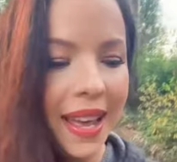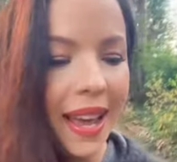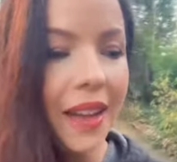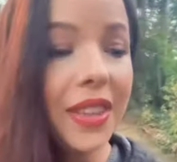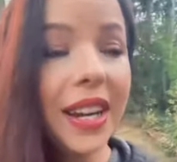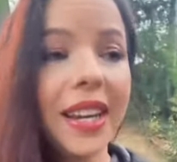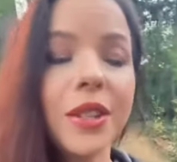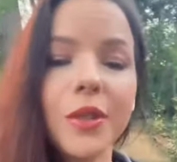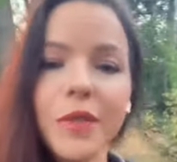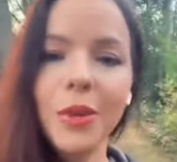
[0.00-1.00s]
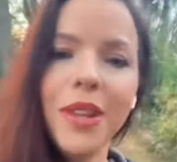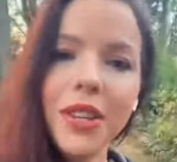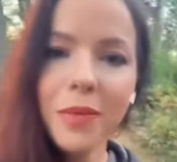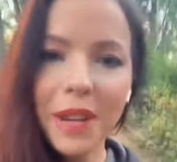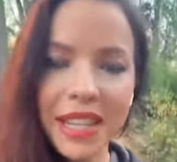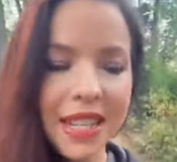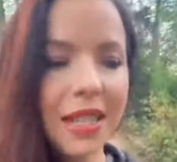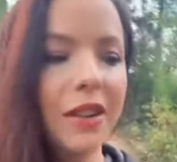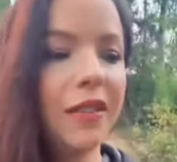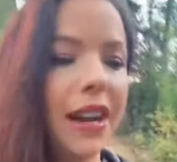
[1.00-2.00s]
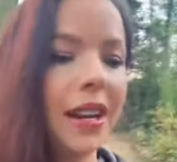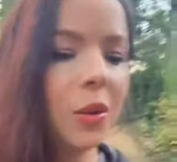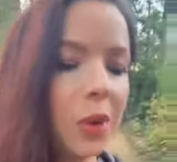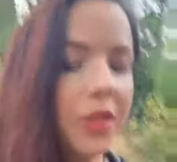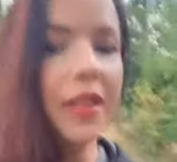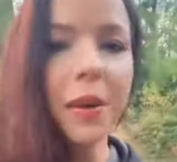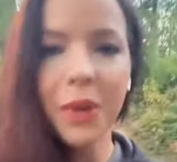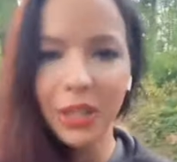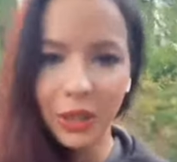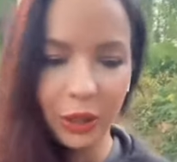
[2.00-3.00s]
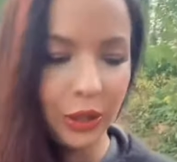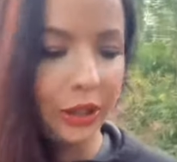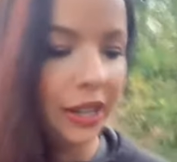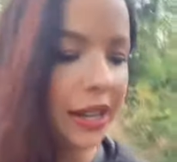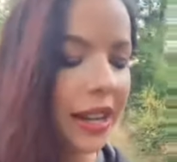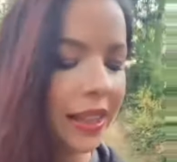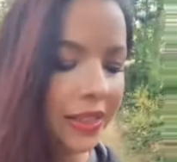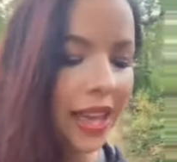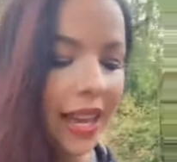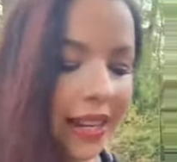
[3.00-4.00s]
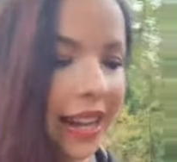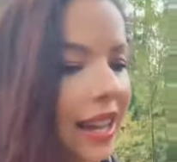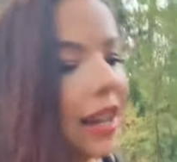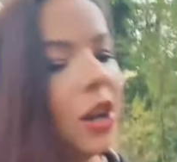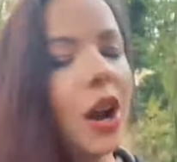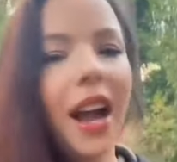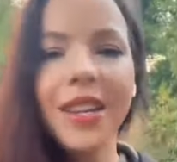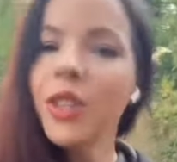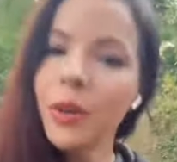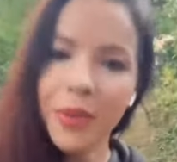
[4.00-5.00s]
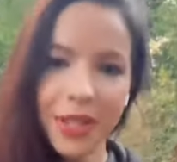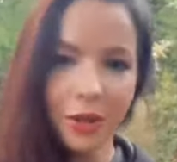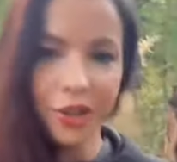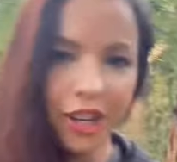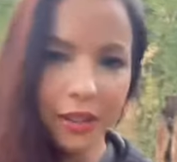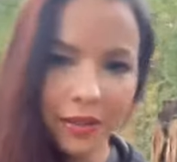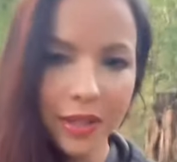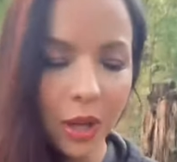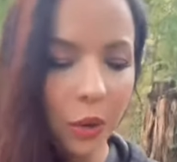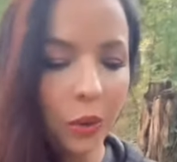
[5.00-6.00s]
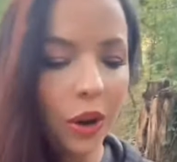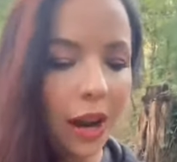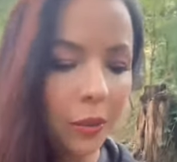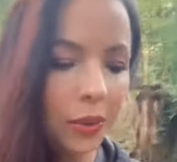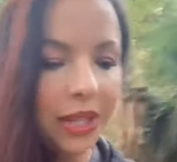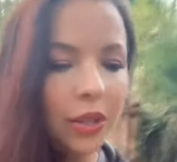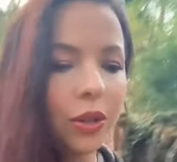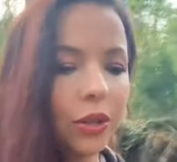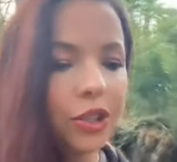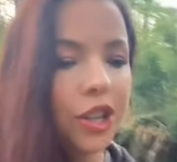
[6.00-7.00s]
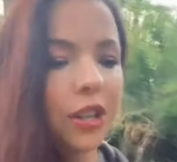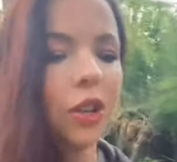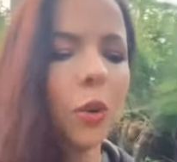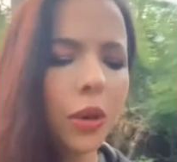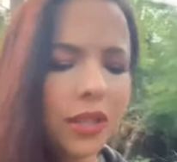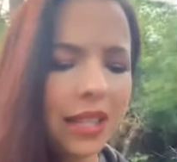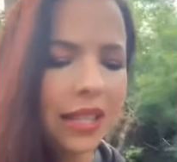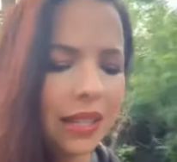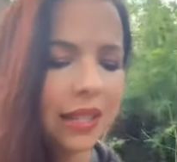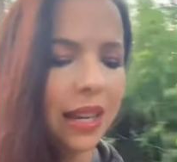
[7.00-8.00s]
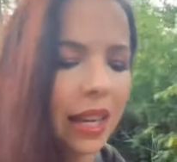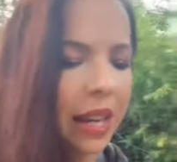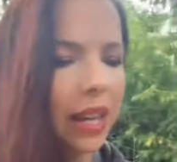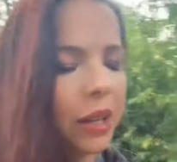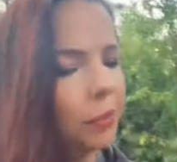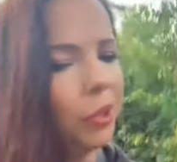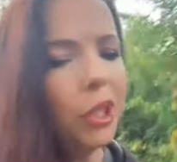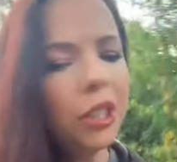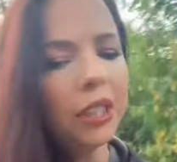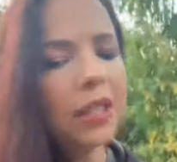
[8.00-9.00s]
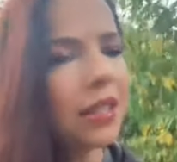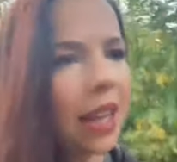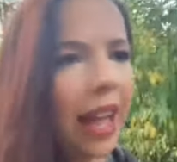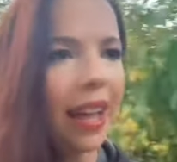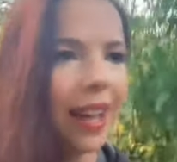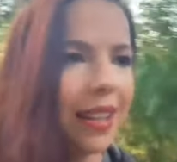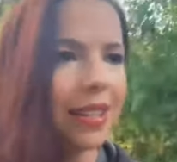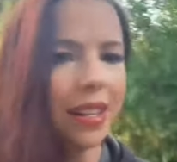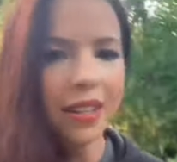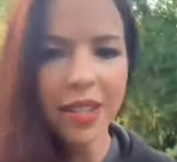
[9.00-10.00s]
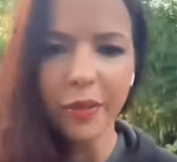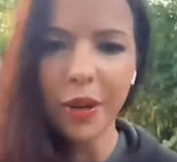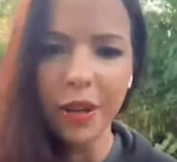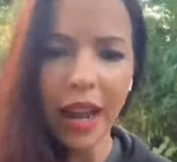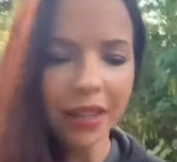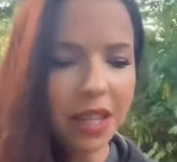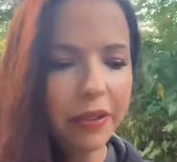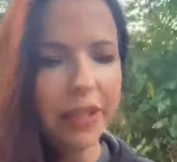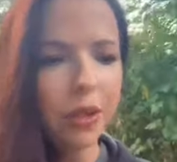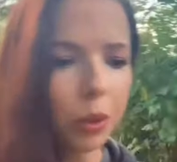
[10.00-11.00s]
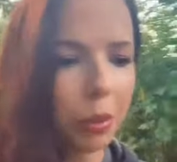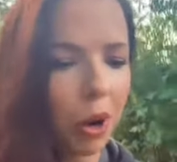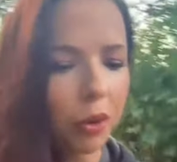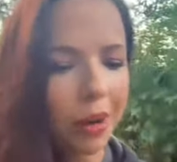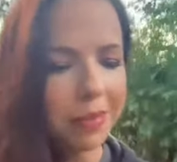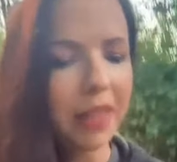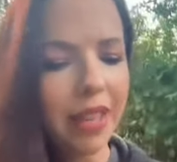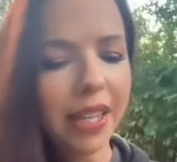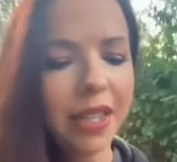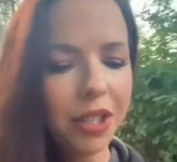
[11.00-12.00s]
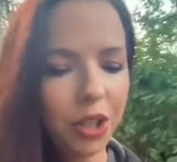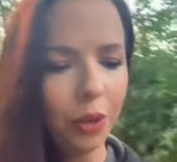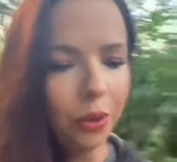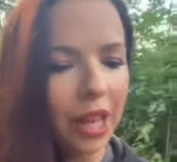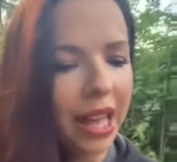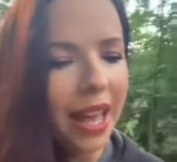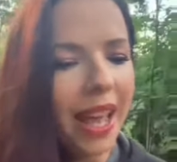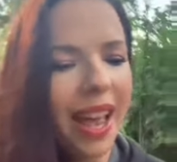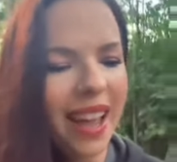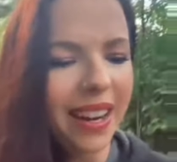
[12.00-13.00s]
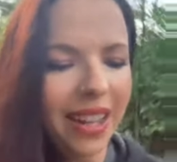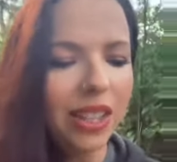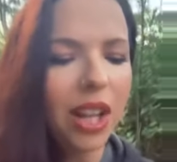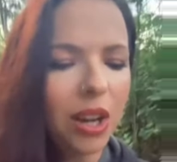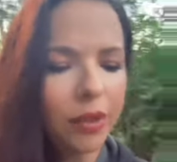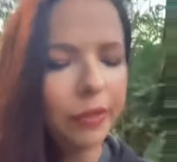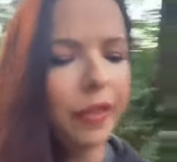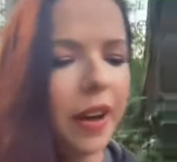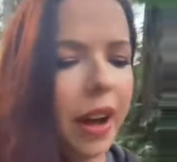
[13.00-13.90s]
and then I interview each of my kids and I find out what they want to learn. Then I start researching. So I research courses, books, and different activities or programs that they could do. And I love